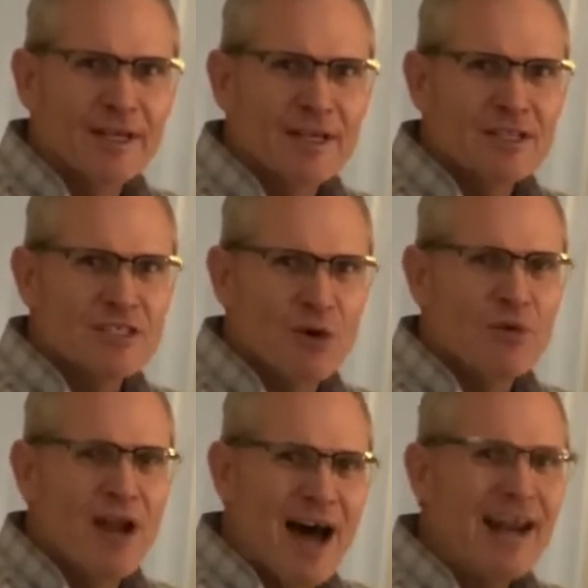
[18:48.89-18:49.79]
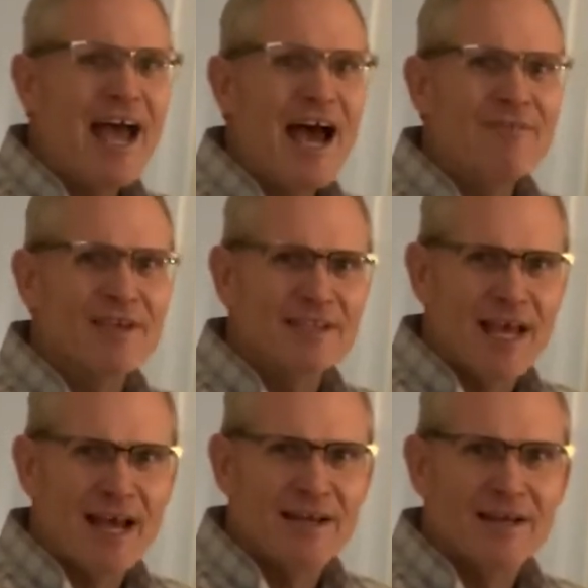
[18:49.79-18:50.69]
So not having
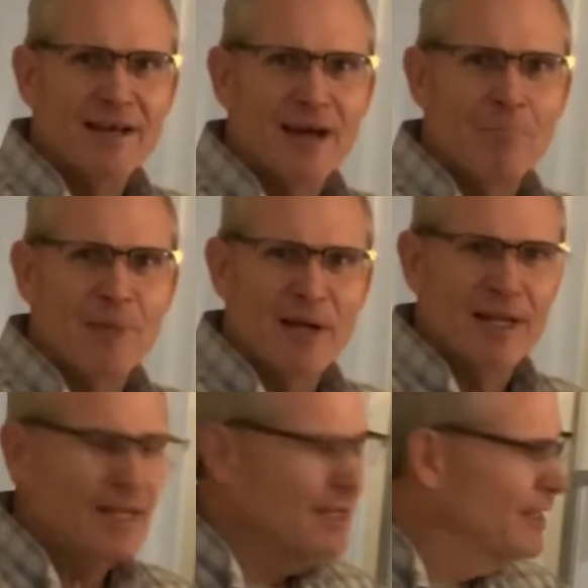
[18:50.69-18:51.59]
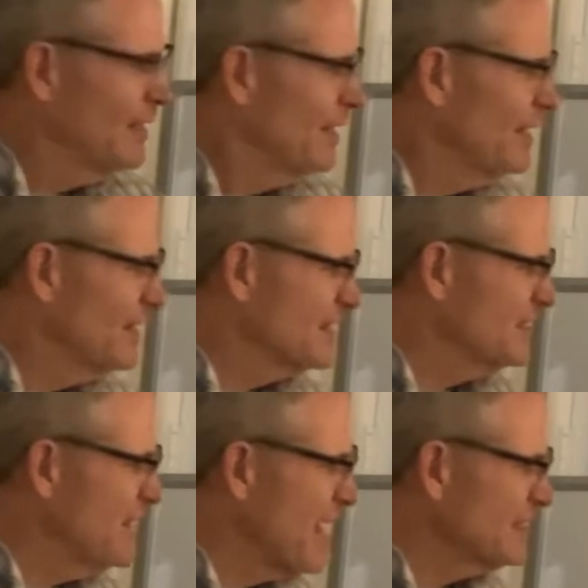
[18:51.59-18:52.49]
that ability is
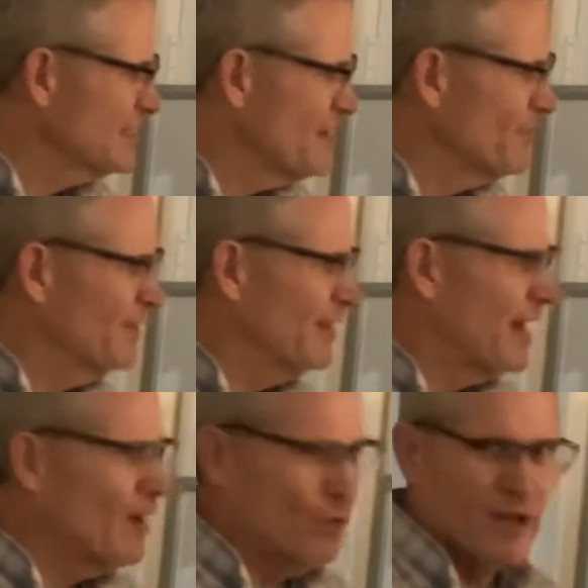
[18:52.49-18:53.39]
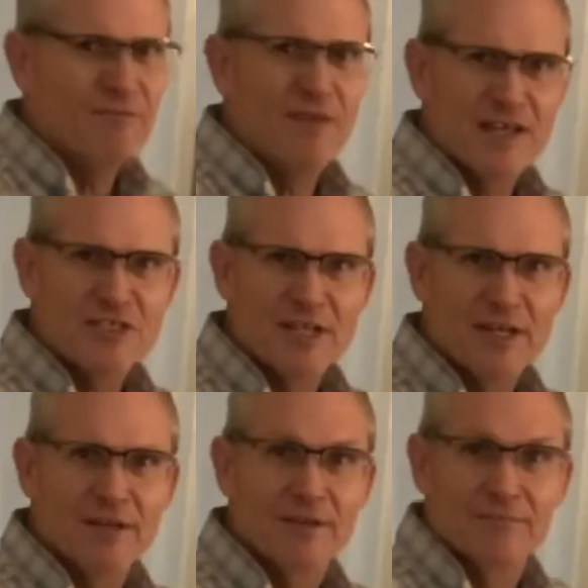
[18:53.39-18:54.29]
not something that I would invest in.